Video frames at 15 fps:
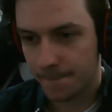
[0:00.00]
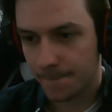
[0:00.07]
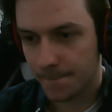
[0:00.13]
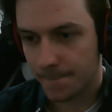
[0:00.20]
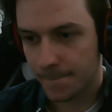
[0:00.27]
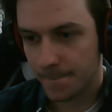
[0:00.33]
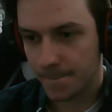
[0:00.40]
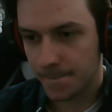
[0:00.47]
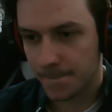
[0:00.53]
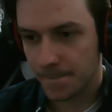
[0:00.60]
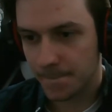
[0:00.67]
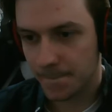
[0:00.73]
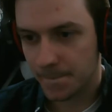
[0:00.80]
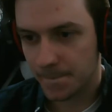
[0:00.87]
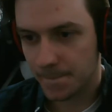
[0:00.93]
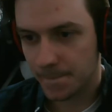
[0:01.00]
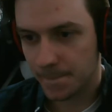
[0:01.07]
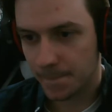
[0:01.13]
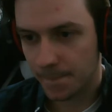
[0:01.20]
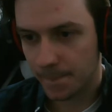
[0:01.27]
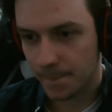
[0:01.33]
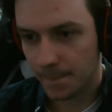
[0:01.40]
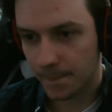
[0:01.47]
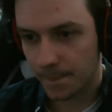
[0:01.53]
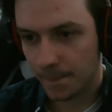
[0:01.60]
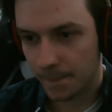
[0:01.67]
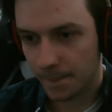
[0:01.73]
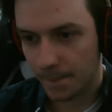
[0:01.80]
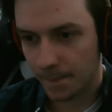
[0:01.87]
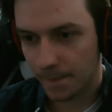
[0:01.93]
Who's your team?
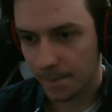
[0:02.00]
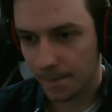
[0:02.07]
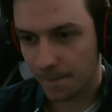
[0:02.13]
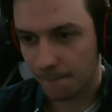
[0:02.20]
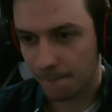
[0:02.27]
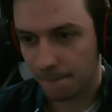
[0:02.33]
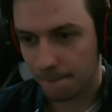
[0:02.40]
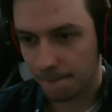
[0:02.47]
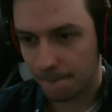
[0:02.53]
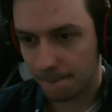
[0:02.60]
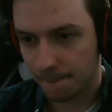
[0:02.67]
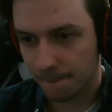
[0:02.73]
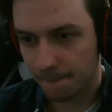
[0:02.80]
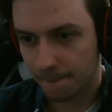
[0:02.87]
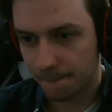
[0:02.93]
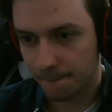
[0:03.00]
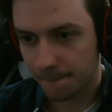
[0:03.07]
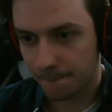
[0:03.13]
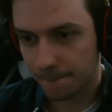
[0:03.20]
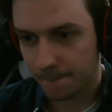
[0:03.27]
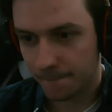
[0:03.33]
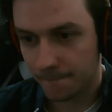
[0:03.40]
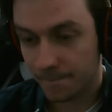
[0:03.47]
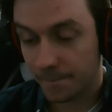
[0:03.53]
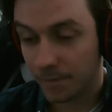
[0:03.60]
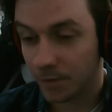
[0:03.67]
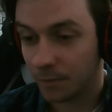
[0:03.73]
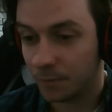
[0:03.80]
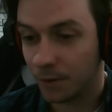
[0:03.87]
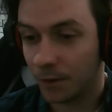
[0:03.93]
Some old comrades.
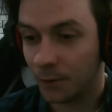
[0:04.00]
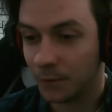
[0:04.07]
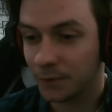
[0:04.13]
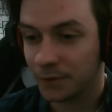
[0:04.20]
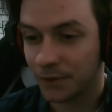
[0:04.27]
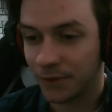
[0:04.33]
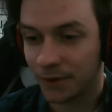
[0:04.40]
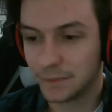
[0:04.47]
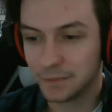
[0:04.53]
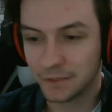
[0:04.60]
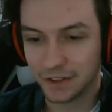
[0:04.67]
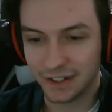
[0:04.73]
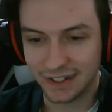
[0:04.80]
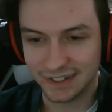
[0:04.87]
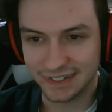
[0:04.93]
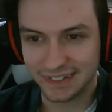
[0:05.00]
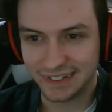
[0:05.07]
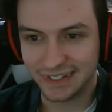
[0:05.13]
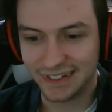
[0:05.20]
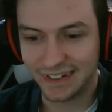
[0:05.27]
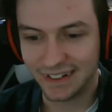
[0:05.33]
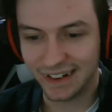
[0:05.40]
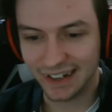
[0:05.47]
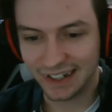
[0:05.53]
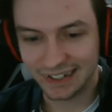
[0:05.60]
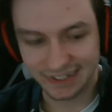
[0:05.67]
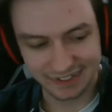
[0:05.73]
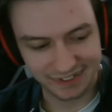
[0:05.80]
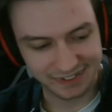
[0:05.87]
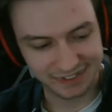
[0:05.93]
Some old comrades.
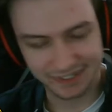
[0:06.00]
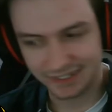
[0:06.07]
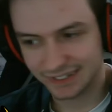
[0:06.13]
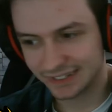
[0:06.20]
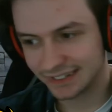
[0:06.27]
Nice.